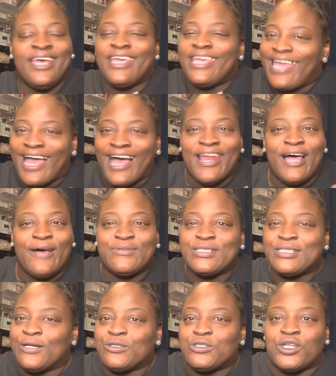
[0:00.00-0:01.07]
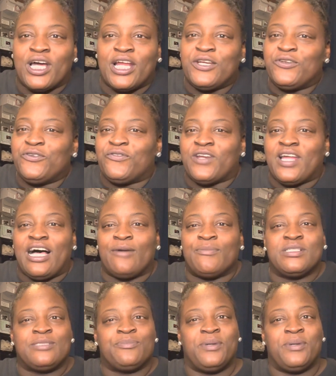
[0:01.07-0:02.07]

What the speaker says: Y'all, I was going to try to do Vlogmas,